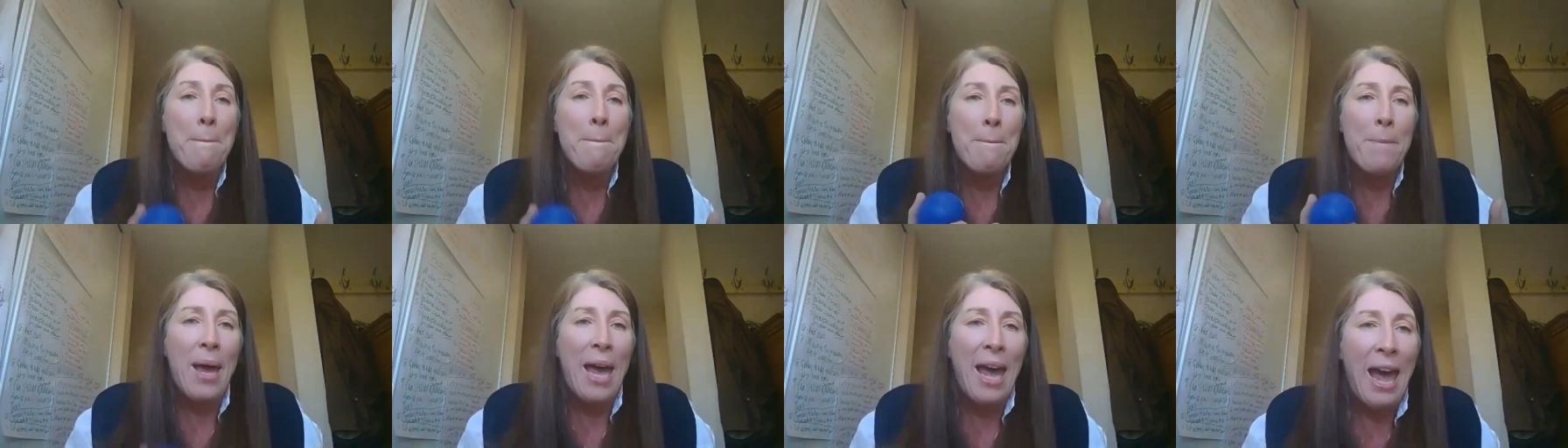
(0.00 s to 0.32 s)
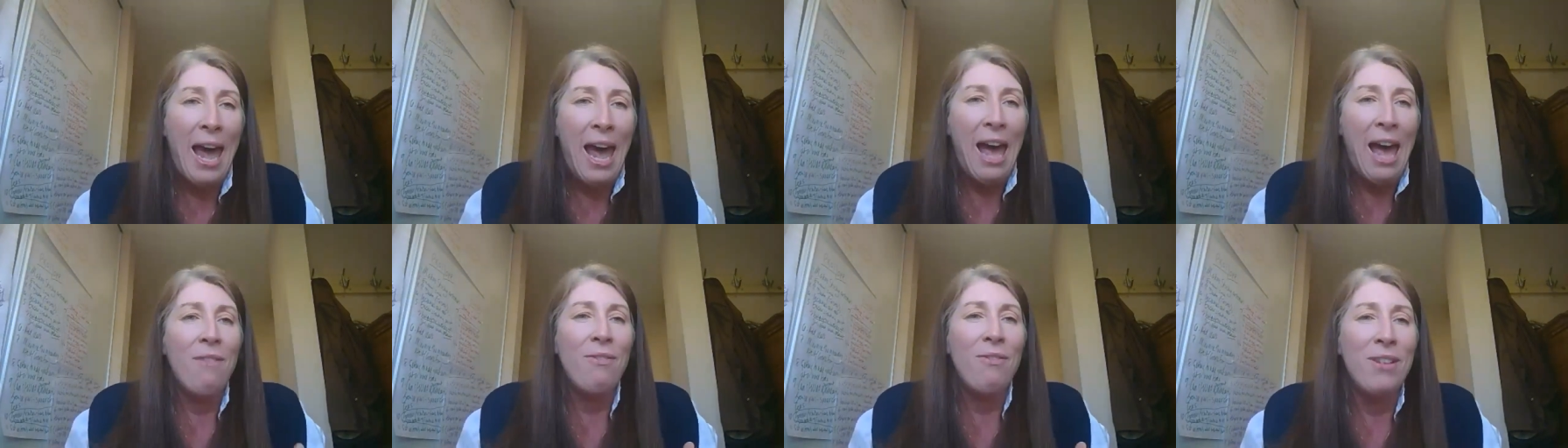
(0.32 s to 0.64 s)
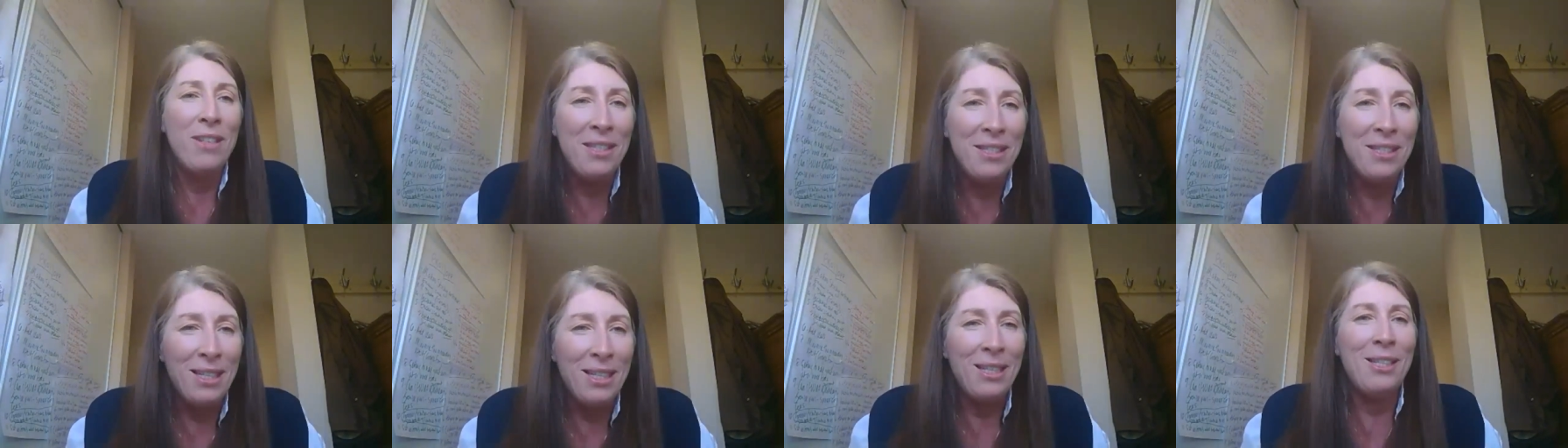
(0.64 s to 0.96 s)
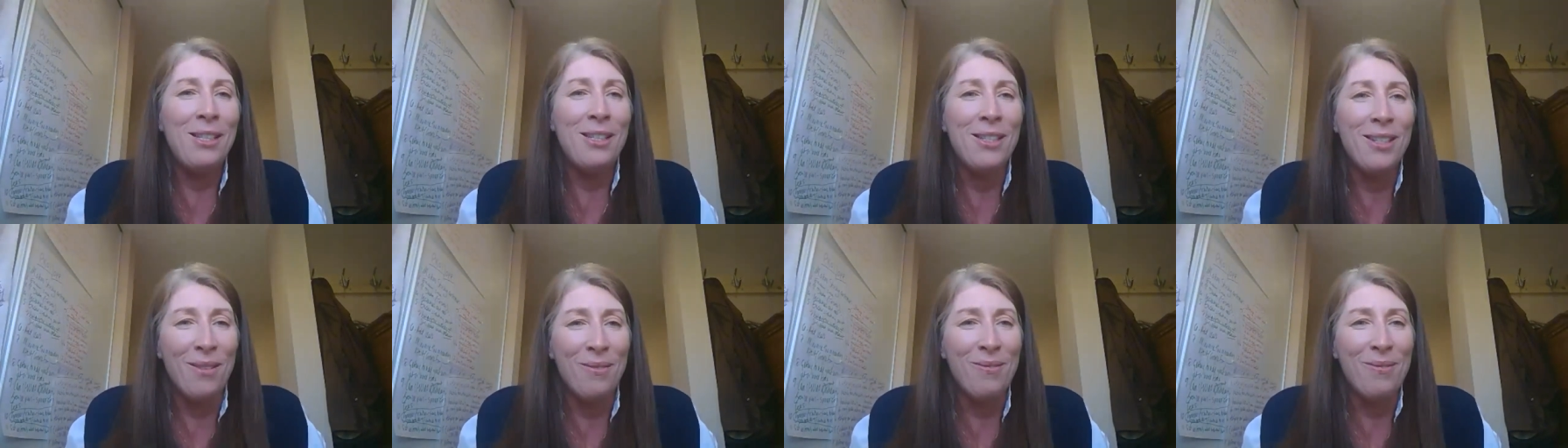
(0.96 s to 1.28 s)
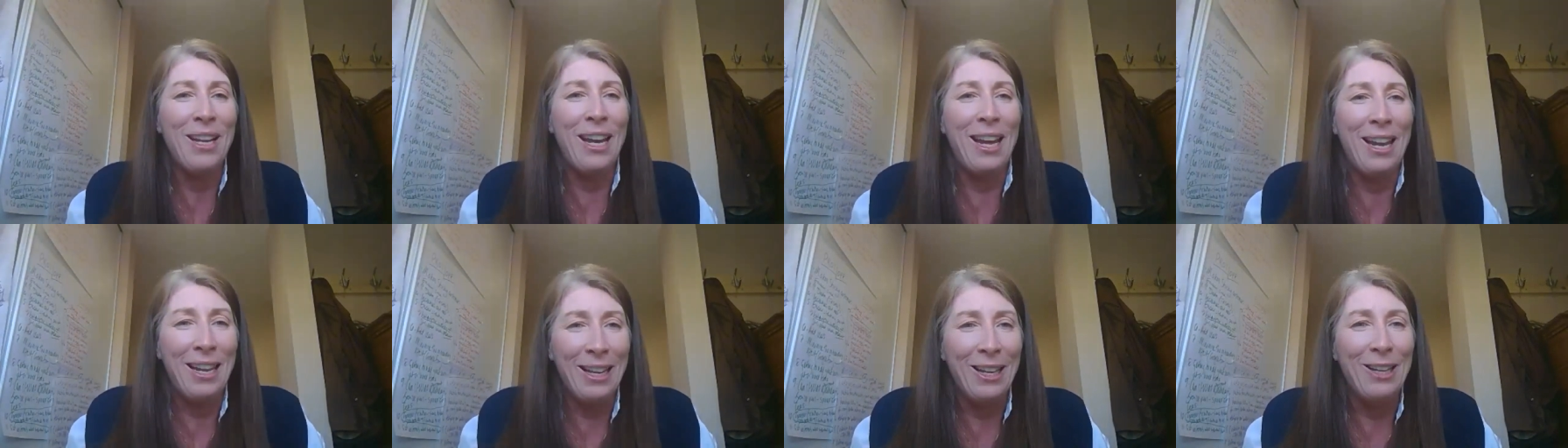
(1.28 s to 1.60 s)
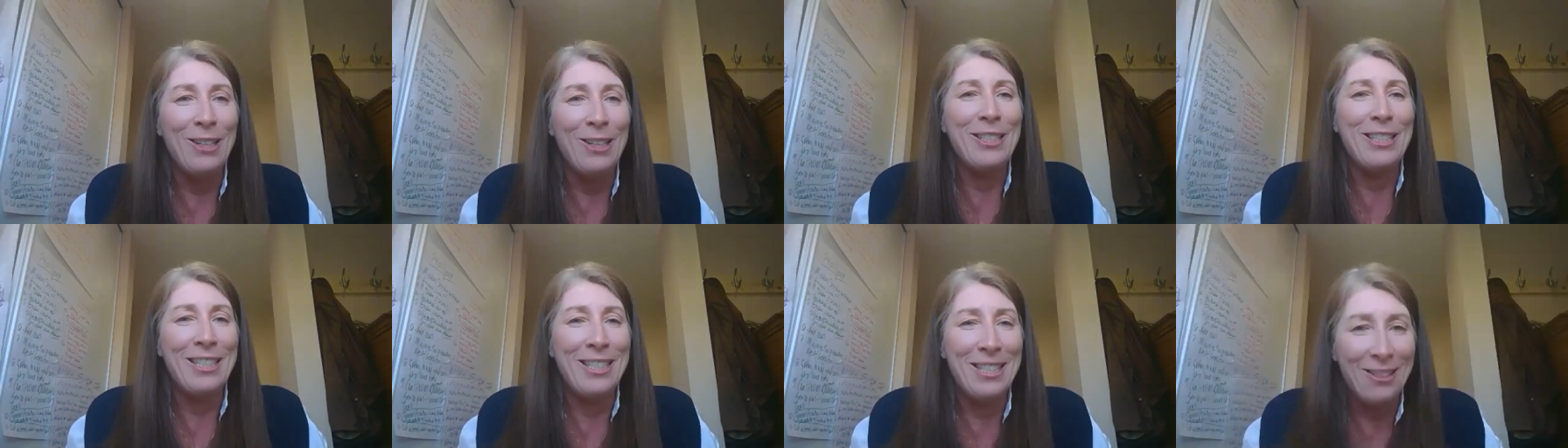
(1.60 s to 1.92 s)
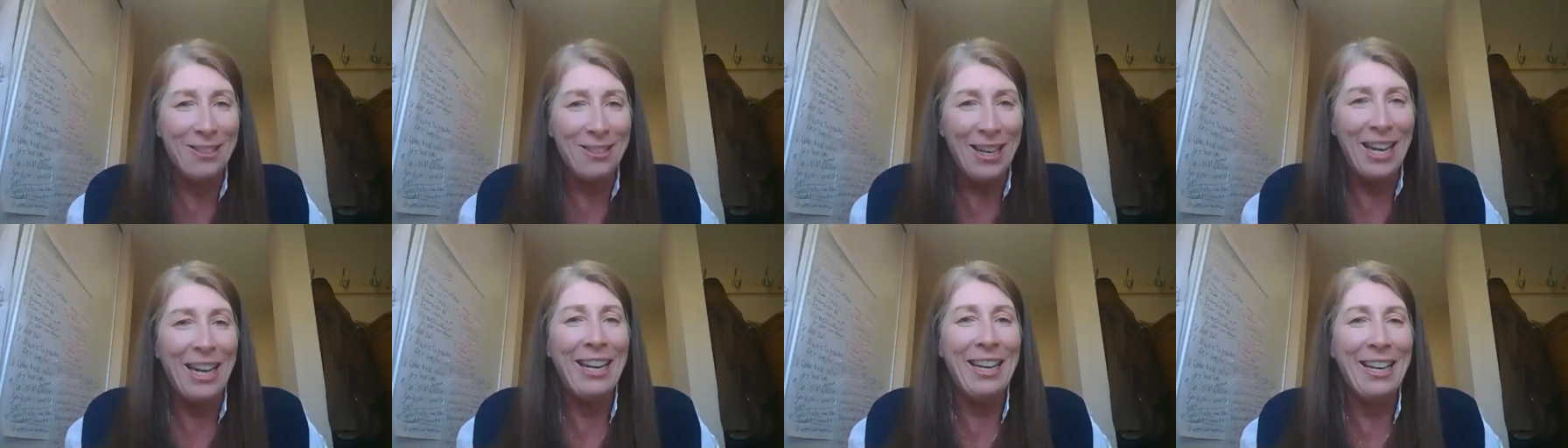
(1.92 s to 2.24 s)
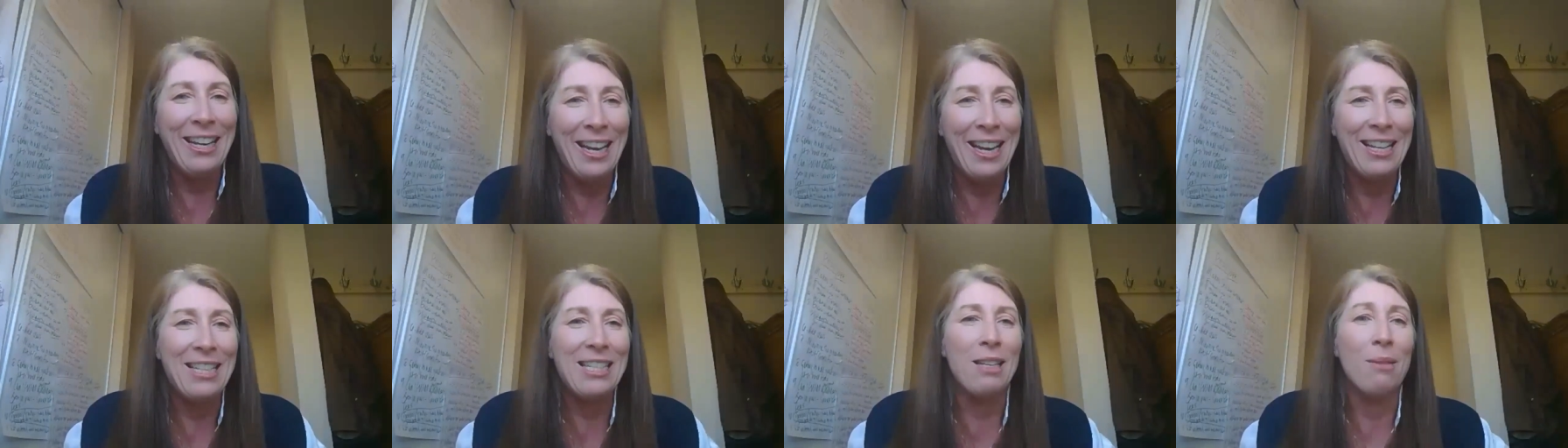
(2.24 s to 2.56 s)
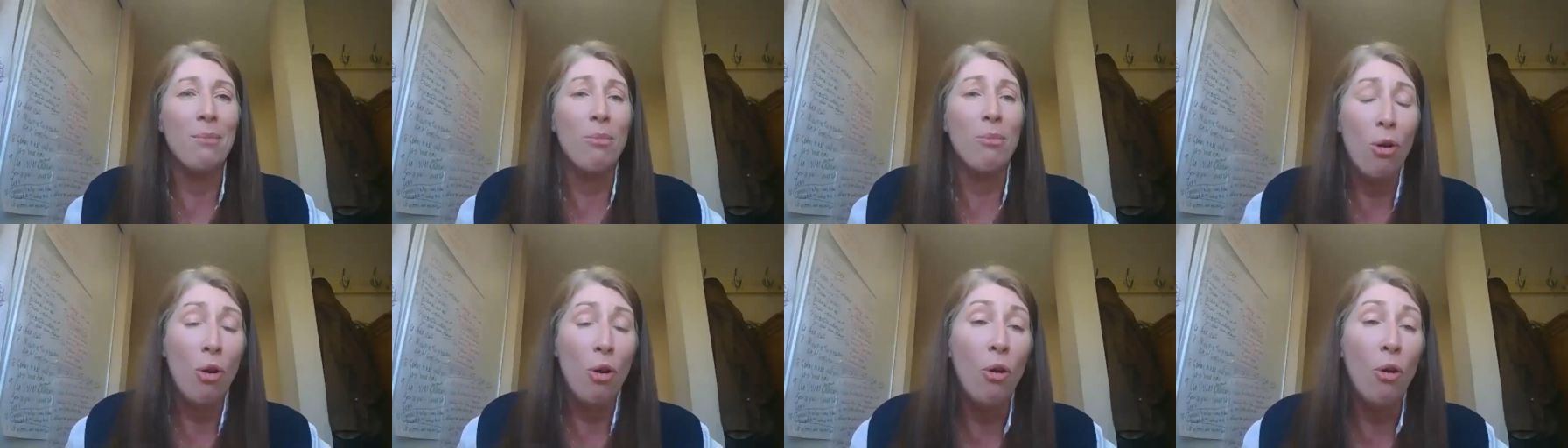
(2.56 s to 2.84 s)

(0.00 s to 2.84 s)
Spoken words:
But have a system that allows you to recognise them,